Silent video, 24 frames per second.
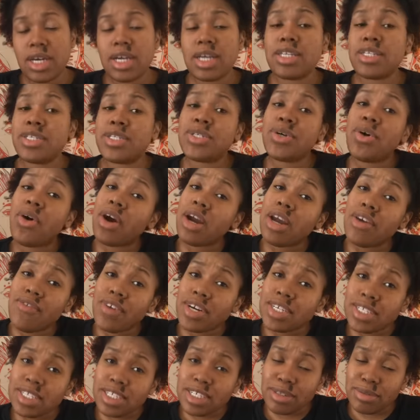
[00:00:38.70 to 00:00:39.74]
And sorry if
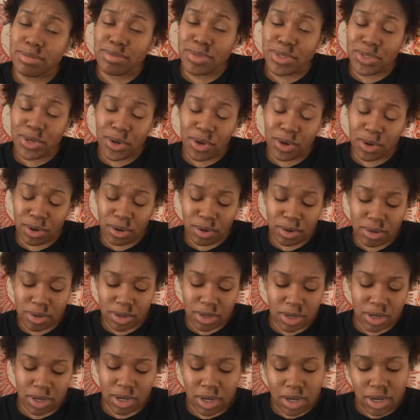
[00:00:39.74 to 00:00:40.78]
I seem dull.
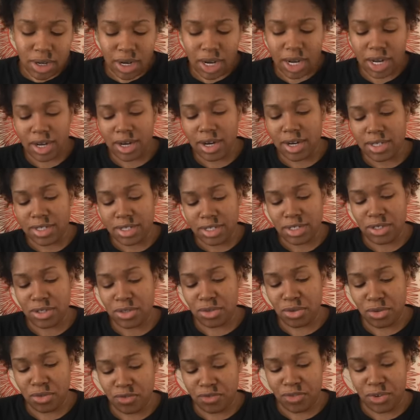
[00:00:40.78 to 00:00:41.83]
I honestly
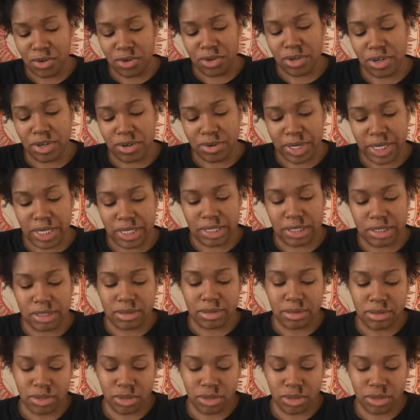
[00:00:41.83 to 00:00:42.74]
don't feel good right now.